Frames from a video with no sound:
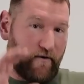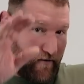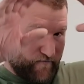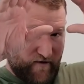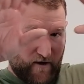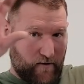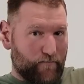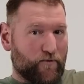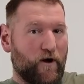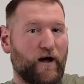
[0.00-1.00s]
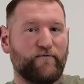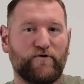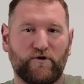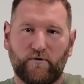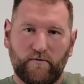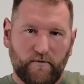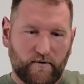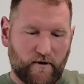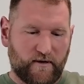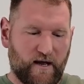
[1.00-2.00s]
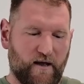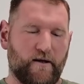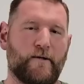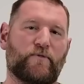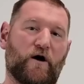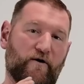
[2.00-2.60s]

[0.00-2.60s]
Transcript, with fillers: a very broad view, okay,